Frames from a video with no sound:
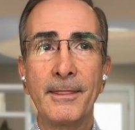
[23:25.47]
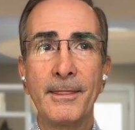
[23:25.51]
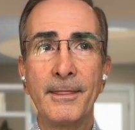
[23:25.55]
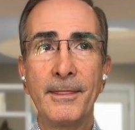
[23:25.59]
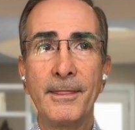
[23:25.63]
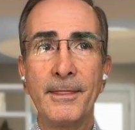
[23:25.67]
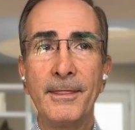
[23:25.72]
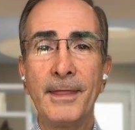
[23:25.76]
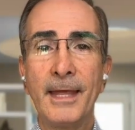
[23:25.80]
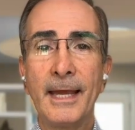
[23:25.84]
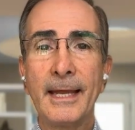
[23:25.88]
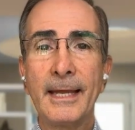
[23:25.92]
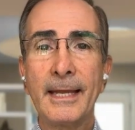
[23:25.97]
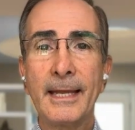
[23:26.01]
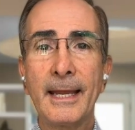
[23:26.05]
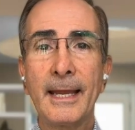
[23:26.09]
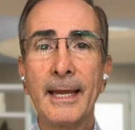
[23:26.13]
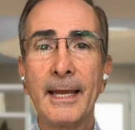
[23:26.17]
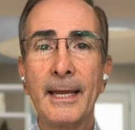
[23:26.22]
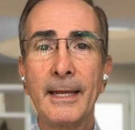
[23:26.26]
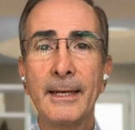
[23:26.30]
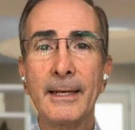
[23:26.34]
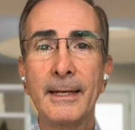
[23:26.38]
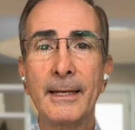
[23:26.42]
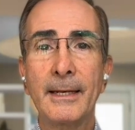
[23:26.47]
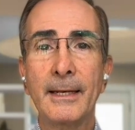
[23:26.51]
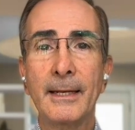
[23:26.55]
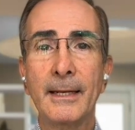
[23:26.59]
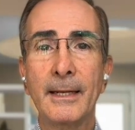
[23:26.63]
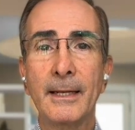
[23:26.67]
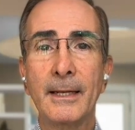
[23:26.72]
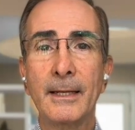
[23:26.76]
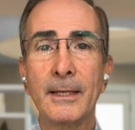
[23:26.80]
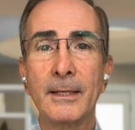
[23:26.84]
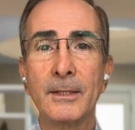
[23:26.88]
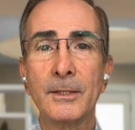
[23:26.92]
they can
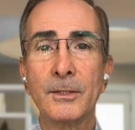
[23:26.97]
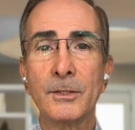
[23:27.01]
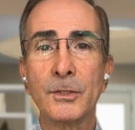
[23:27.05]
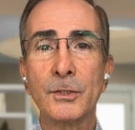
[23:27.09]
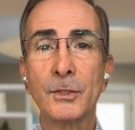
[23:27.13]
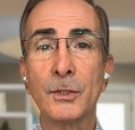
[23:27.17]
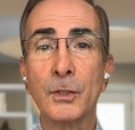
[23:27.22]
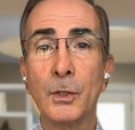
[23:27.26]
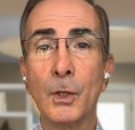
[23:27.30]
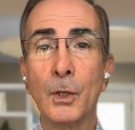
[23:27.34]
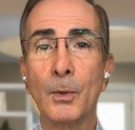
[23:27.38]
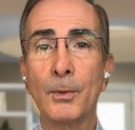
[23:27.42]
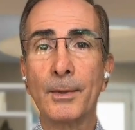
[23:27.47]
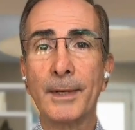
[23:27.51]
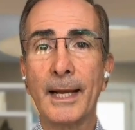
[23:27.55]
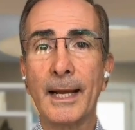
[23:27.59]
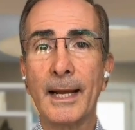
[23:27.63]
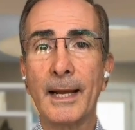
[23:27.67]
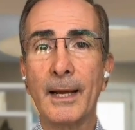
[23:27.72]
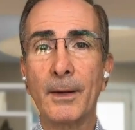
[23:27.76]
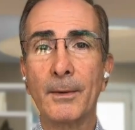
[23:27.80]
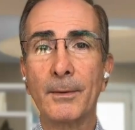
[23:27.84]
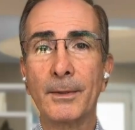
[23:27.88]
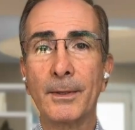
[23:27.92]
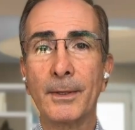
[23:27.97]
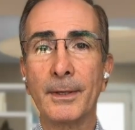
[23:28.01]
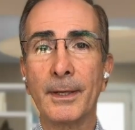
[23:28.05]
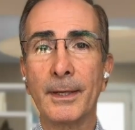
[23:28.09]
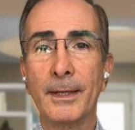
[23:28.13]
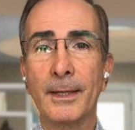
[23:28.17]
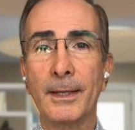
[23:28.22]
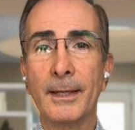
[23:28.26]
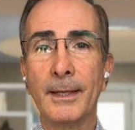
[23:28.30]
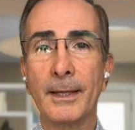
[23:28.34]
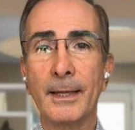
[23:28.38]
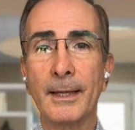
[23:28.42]
slow down
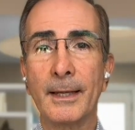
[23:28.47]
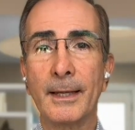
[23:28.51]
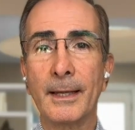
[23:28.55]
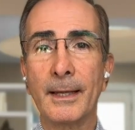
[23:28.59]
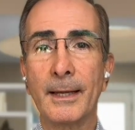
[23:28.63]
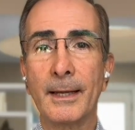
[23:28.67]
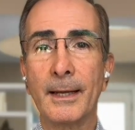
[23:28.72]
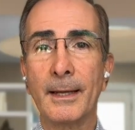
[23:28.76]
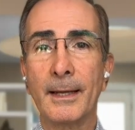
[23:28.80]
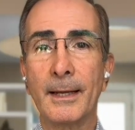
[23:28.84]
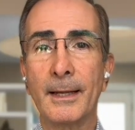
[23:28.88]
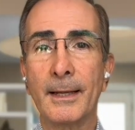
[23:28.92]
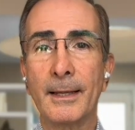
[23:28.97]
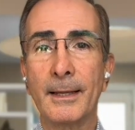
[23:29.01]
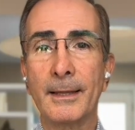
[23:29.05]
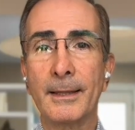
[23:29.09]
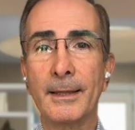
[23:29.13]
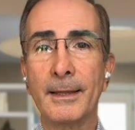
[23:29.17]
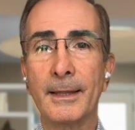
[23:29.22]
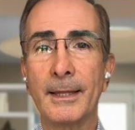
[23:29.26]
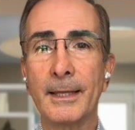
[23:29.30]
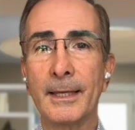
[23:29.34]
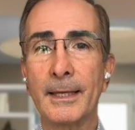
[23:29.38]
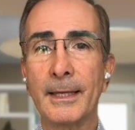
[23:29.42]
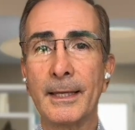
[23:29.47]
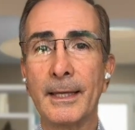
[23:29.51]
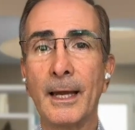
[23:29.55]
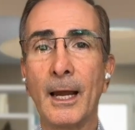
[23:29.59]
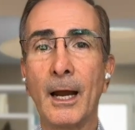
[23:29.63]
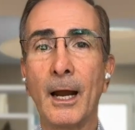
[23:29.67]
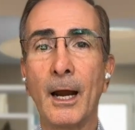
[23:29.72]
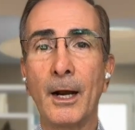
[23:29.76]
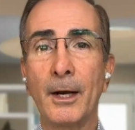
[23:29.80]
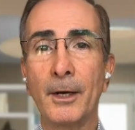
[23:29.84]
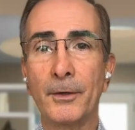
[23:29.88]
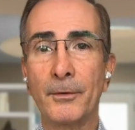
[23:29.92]
the
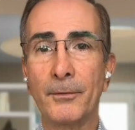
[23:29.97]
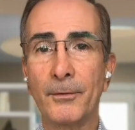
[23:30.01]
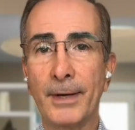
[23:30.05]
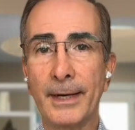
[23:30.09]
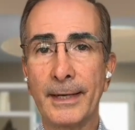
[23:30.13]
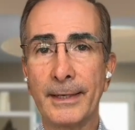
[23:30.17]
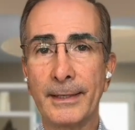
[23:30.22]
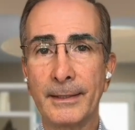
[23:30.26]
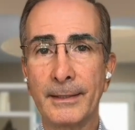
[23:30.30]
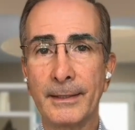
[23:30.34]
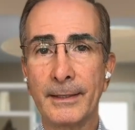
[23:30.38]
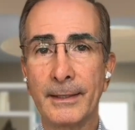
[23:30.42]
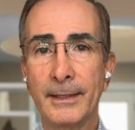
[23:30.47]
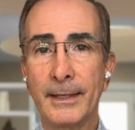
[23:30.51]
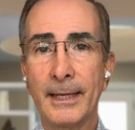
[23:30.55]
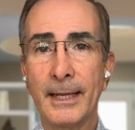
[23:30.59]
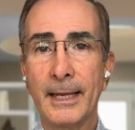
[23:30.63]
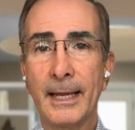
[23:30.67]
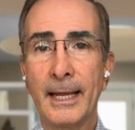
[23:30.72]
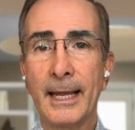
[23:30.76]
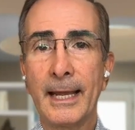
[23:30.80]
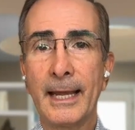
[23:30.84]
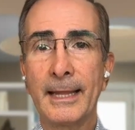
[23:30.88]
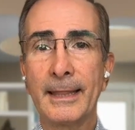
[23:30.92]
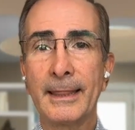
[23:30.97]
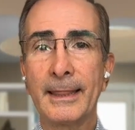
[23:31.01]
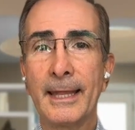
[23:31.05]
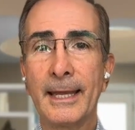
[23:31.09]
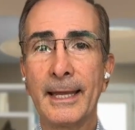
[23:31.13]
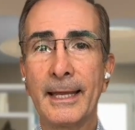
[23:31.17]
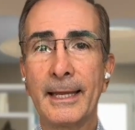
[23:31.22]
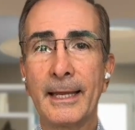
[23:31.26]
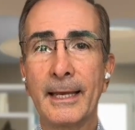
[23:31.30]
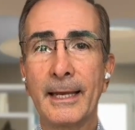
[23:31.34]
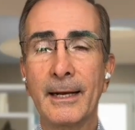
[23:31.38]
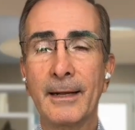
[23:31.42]
heart rate and
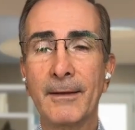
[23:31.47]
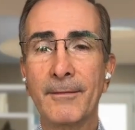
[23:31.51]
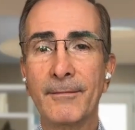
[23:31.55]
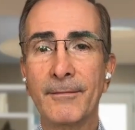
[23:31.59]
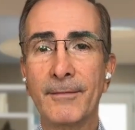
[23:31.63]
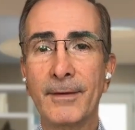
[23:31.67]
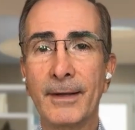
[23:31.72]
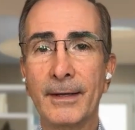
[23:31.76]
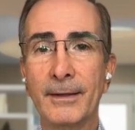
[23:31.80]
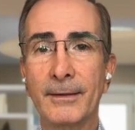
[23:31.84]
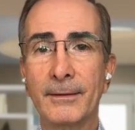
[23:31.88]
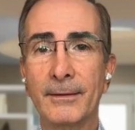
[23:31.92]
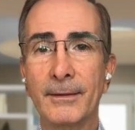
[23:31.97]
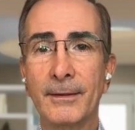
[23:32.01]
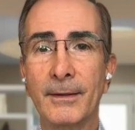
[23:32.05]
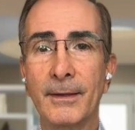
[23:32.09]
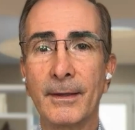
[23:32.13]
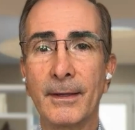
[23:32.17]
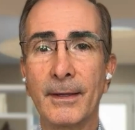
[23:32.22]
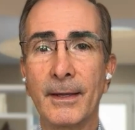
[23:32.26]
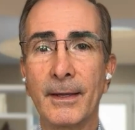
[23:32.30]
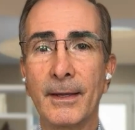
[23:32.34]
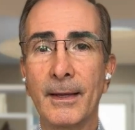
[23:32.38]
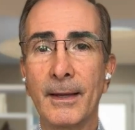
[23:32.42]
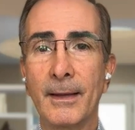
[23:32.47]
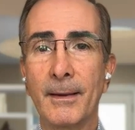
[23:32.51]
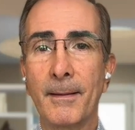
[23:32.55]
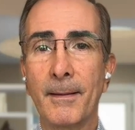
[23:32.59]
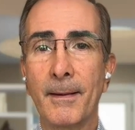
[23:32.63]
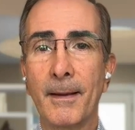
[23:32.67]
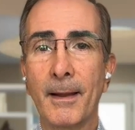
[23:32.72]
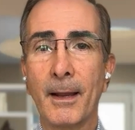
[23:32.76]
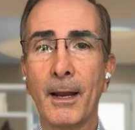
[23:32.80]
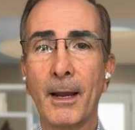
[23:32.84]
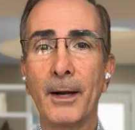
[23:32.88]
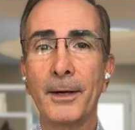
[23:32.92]
they can affect
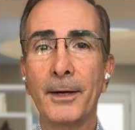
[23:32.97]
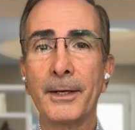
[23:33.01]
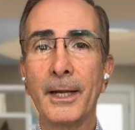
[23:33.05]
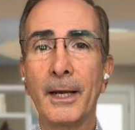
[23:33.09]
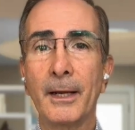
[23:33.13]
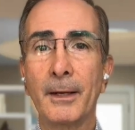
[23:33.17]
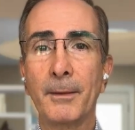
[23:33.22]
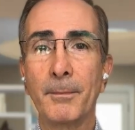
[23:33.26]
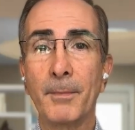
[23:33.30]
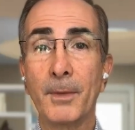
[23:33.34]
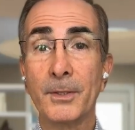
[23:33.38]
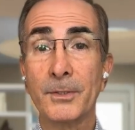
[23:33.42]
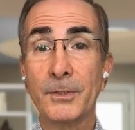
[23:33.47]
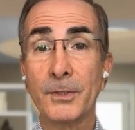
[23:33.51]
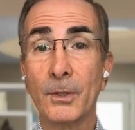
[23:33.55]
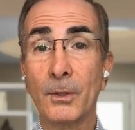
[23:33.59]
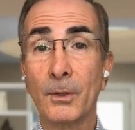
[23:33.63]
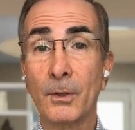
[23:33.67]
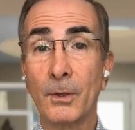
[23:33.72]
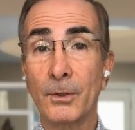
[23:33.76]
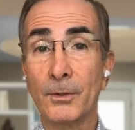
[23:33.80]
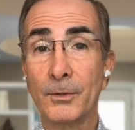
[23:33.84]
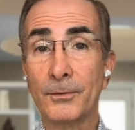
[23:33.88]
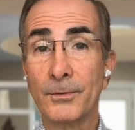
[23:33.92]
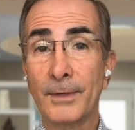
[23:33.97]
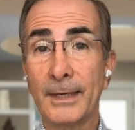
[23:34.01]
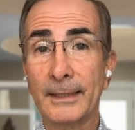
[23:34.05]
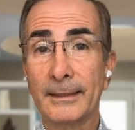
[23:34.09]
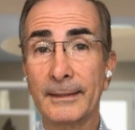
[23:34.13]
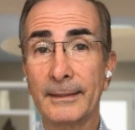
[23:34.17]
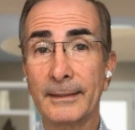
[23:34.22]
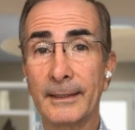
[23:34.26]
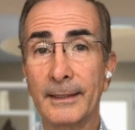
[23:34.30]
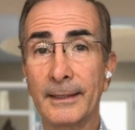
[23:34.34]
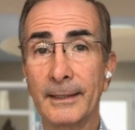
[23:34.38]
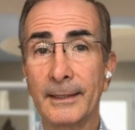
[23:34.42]
cardiac muscle
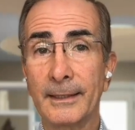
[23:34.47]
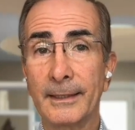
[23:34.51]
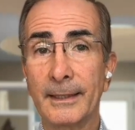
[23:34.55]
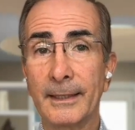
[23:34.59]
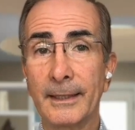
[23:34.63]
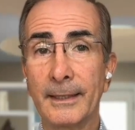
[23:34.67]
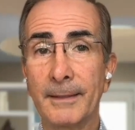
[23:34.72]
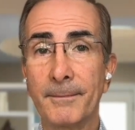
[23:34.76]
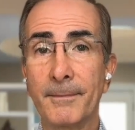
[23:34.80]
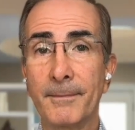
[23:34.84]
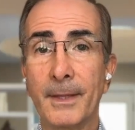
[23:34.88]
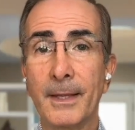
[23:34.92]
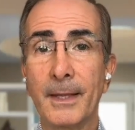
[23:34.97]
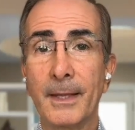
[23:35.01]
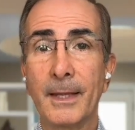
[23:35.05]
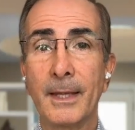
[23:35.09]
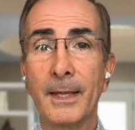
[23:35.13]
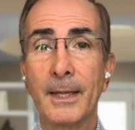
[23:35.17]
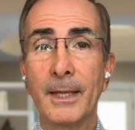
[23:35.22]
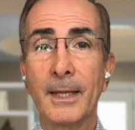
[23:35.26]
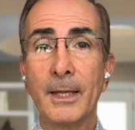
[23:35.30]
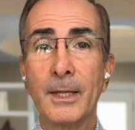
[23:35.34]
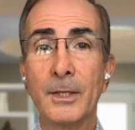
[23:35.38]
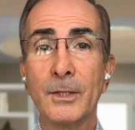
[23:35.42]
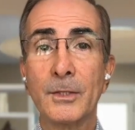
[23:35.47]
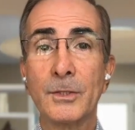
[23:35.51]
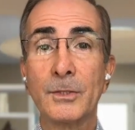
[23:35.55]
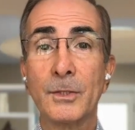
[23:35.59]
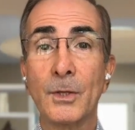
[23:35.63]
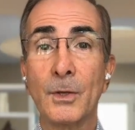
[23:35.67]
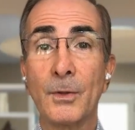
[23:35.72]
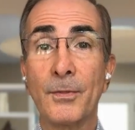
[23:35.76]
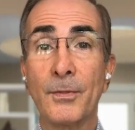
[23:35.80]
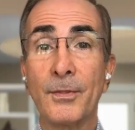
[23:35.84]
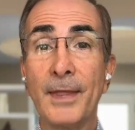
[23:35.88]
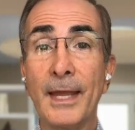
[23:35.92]
contractility.
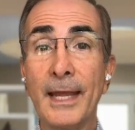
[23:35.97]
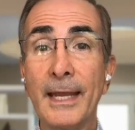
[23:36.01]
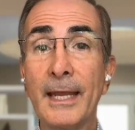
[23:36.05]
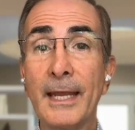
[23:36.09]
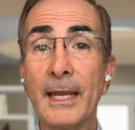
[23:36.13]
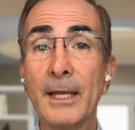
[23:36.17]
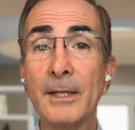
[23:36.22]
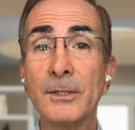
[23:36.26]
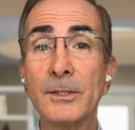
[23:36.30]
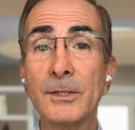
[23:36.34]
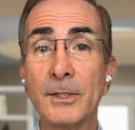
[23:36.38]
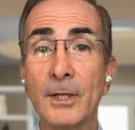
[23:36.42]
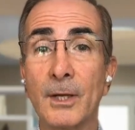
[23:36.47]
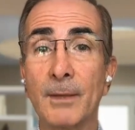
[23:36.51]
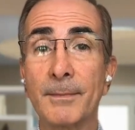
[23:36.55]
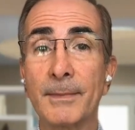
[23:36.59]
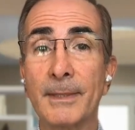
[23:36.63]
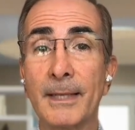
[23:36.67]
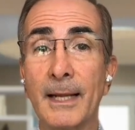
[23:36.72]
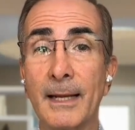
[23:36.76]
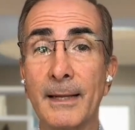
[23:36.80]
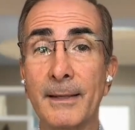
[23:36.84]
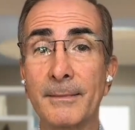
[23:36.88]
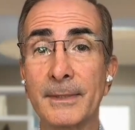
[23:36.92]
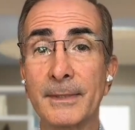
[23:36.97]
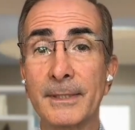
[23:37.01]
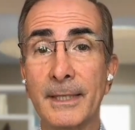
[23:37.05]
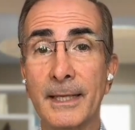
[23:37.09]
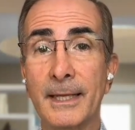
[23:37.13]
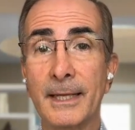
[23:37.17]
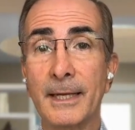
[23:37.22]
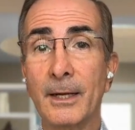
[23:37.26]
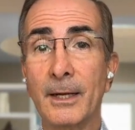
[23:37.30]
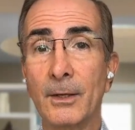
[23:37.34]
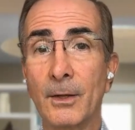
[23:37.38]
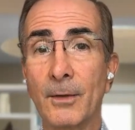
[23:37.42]
So they can sometimes,
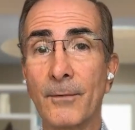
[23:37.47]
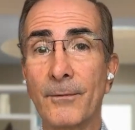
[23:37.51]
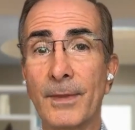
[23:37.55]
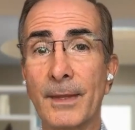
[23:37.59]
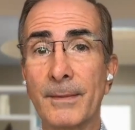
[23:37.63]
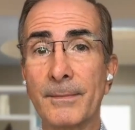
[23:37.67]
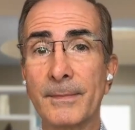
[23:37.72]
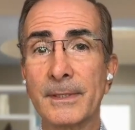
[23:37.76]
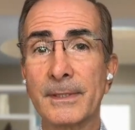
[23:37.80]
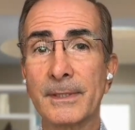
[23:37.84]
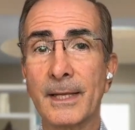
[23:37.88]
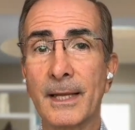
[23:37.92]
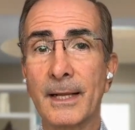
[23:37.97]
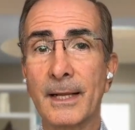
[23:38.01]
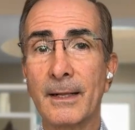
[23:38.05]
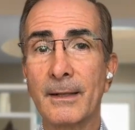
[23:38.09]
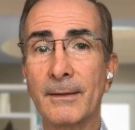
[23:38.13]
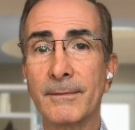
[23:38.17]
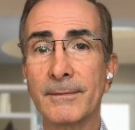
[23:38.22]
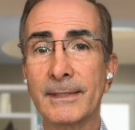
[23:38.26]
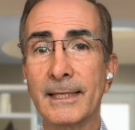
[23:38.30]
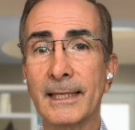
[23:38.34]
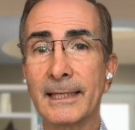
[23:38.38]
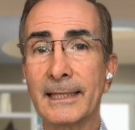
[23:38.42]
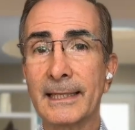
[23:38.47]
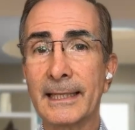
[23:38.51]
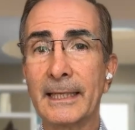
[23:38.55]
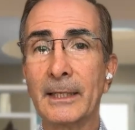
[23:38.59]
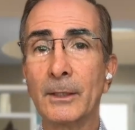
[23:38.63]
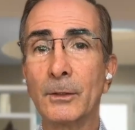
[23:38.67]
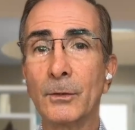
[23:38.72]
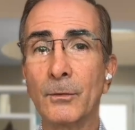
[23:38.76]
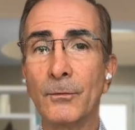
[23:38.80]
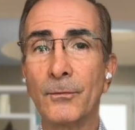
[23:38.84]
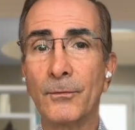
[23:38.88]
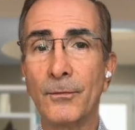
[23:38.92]
in and of themselves, lead
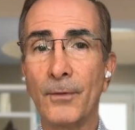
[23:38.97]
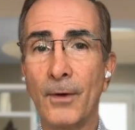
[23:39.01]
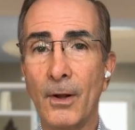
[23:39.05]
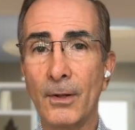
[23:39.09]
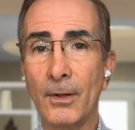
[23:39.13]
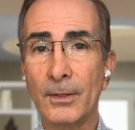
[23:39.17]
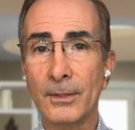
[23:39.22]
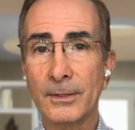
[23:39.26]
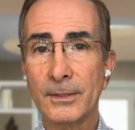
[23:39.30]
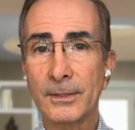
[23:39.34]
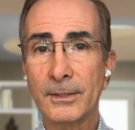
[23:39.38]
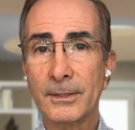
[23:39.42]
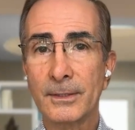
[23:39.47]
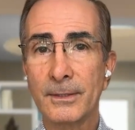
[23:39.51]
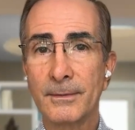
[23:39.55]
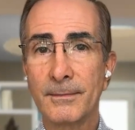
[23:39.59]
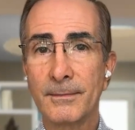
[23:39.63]
to falls.